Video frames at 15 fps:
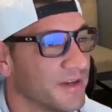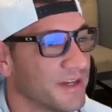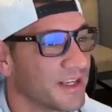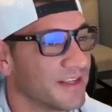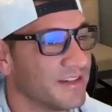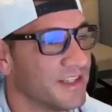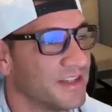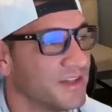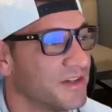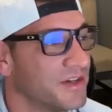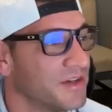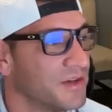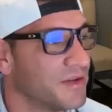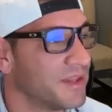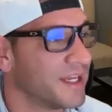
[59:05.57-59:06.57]
to continue to
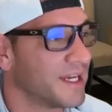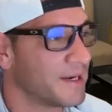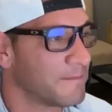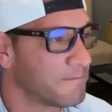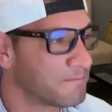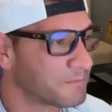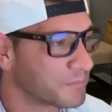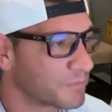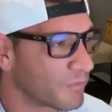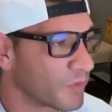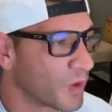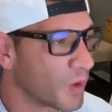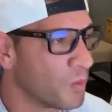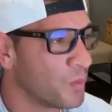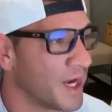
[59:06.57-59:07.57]
do that
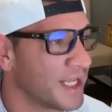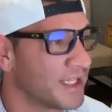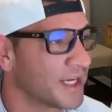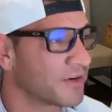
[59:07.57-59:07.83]
while I